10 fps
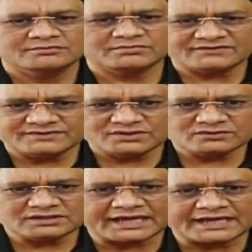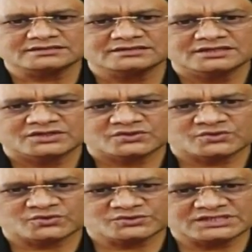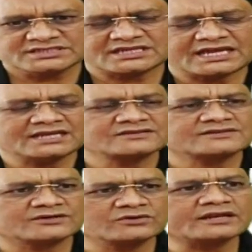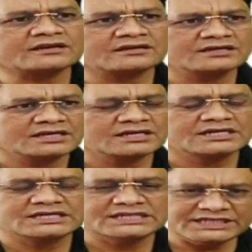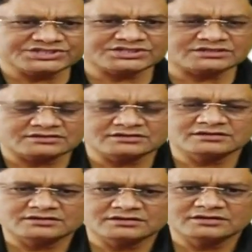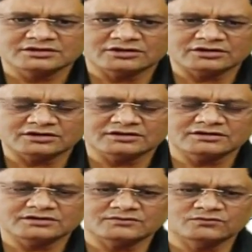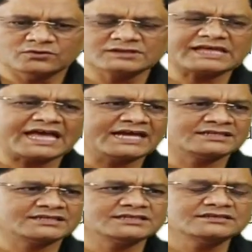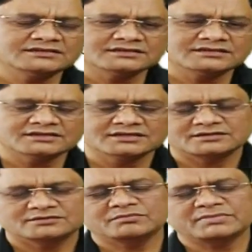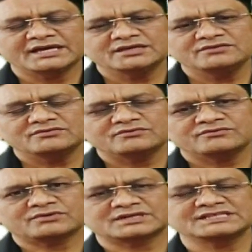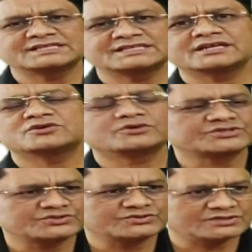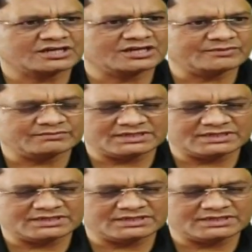But we know that socialist and secular nature was added by 42nd constitutional amendment.